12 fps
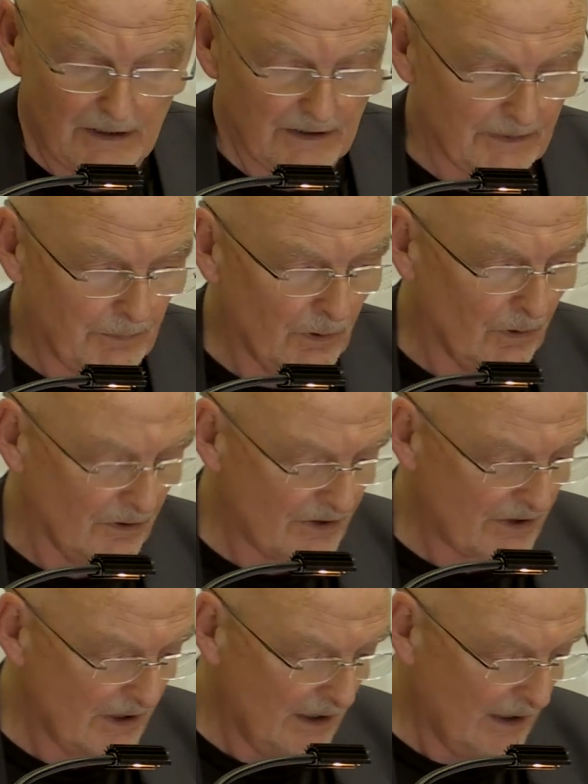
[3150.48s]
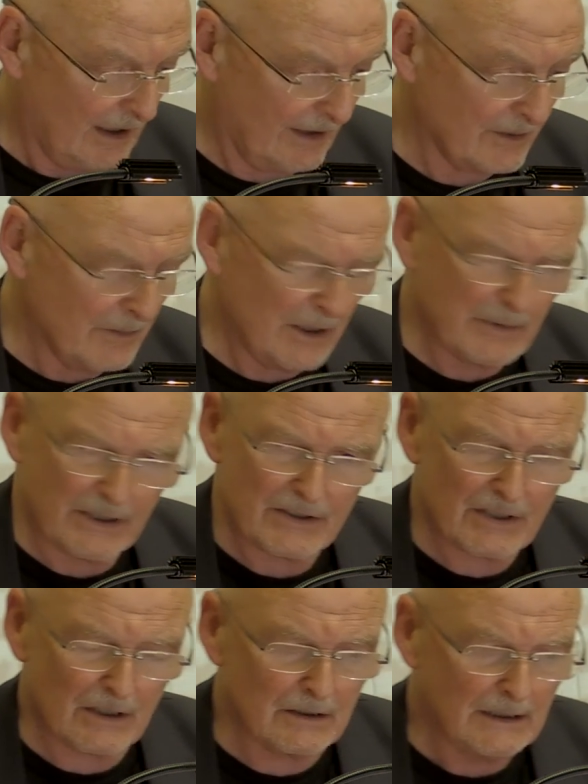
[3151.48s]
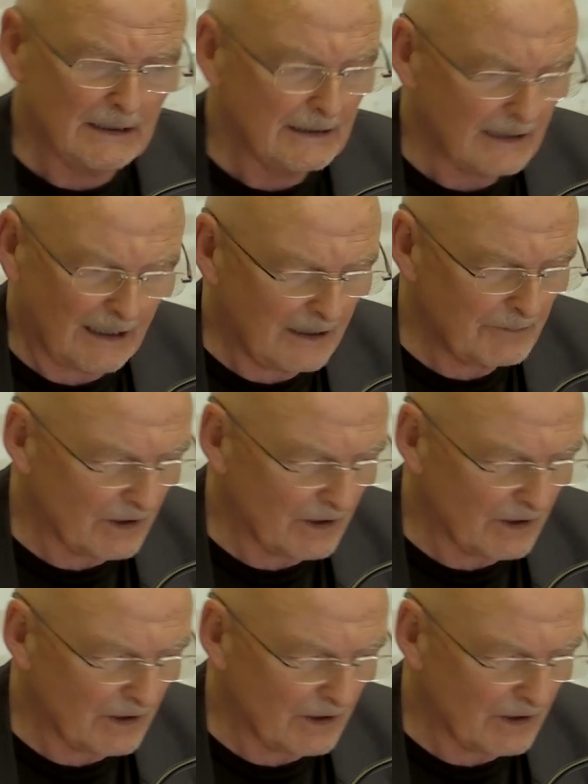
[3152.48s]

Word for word: supports at the moment. So I'm